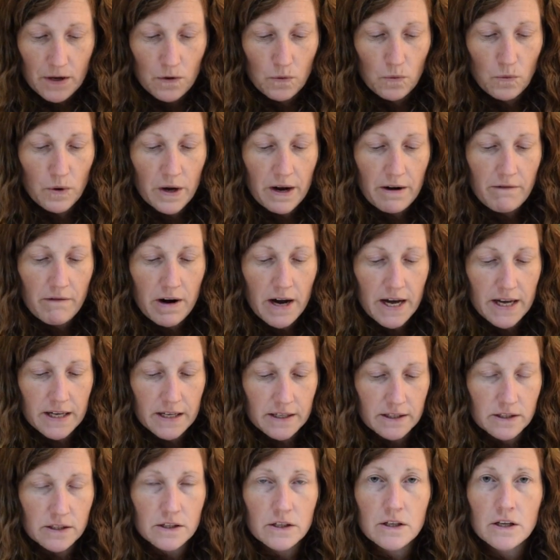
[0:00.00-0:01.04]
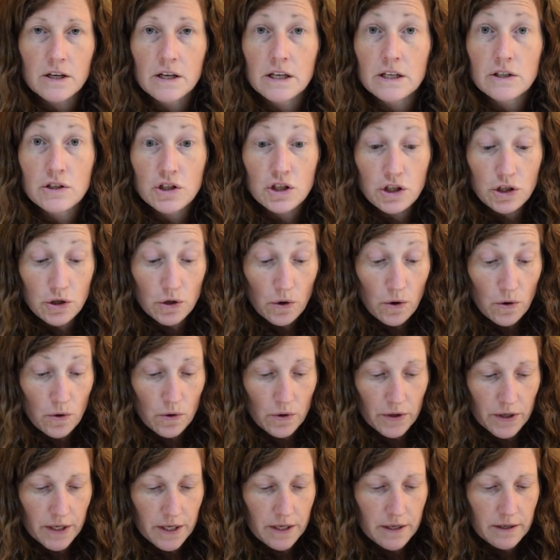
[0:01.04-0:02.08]
Whereas,
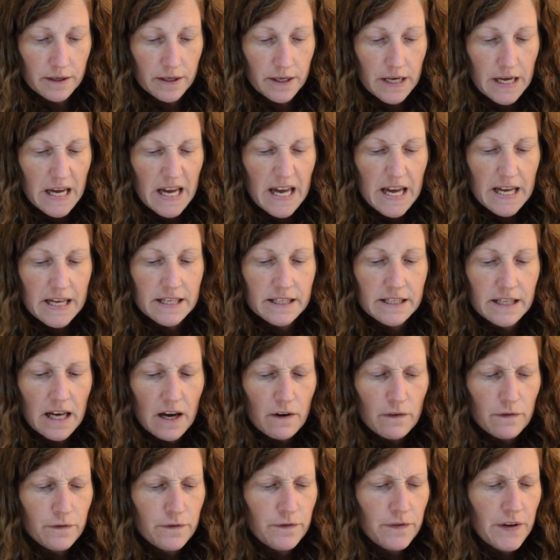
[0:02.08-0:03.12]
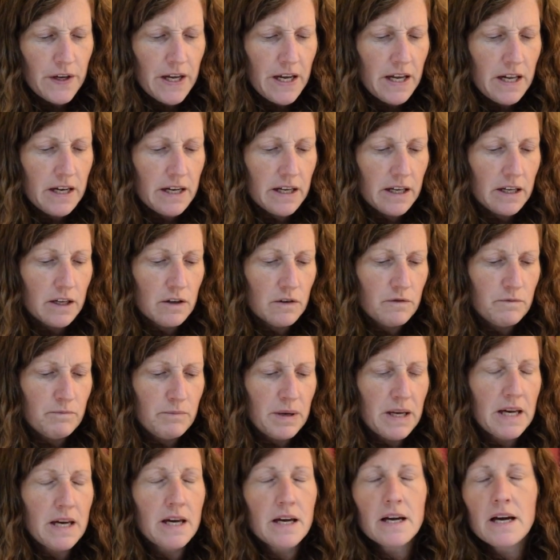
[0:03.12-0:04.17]
joy is that feeling of
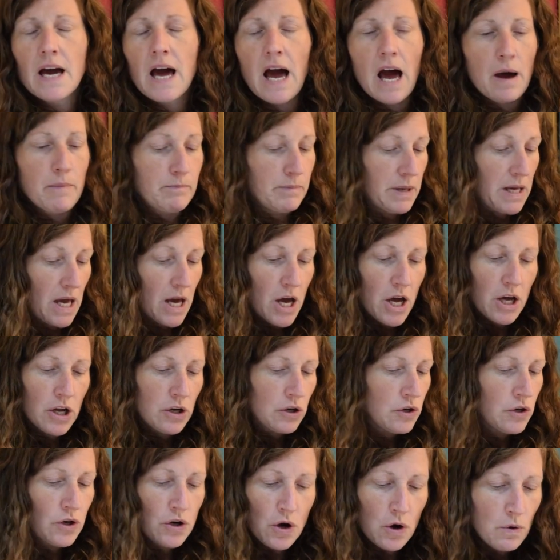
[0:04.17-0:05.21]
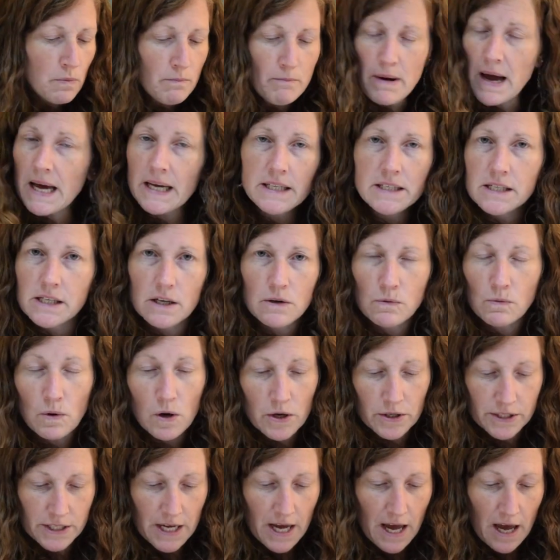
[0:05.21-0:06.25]
being happy no matter
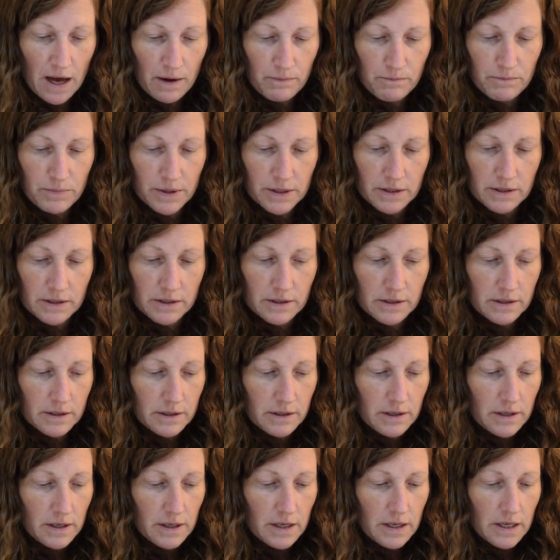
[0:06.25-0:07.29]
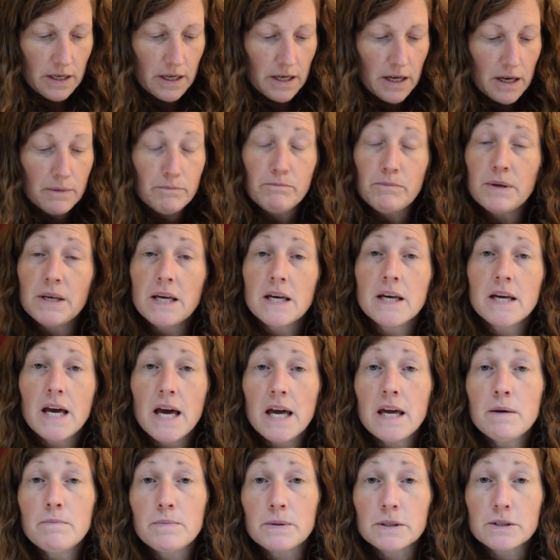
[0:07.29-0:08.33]
what happens. Being
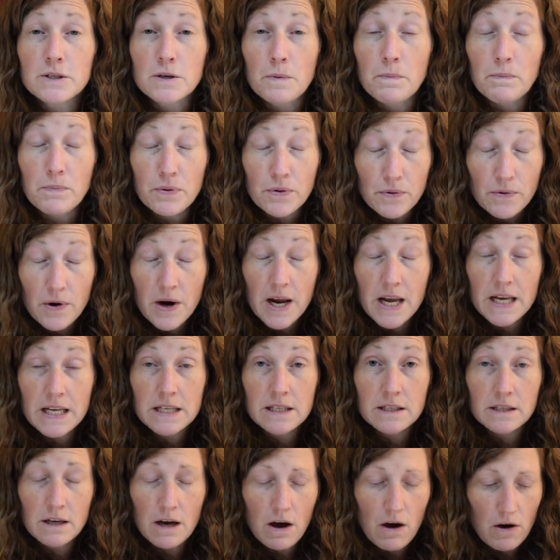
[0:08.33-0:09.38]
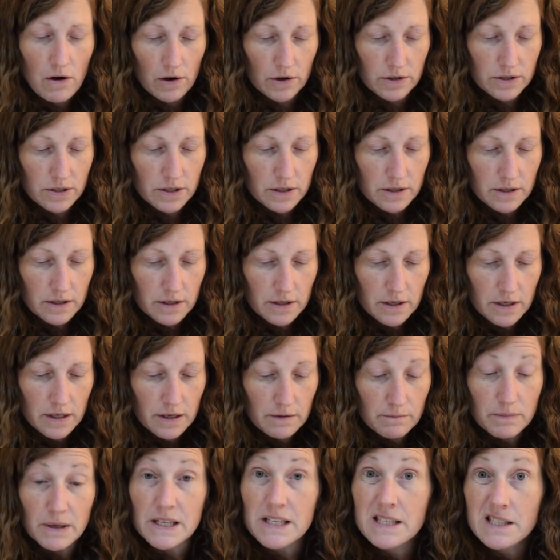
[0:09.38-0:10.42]
able to praise God
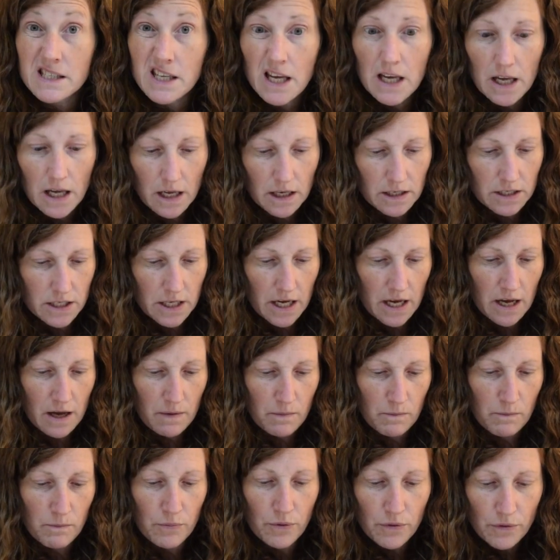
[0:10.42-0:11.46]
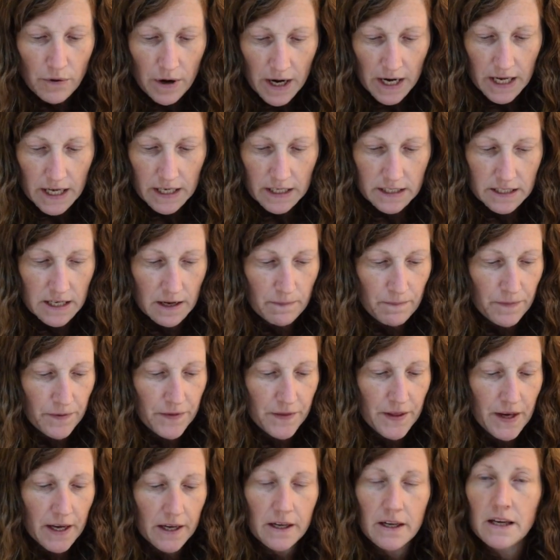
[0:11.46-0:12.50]
by singing to him, praying to him,
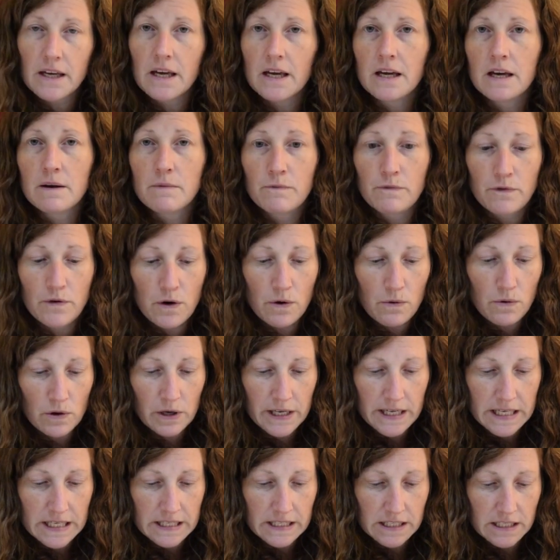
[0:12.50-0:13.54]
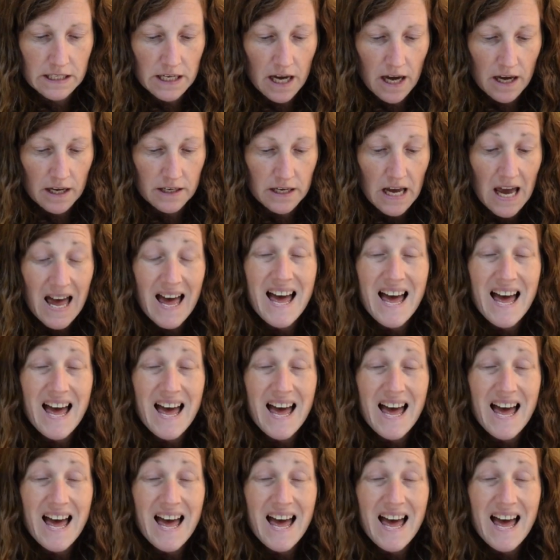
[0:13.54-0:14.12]
thanking him for all he's done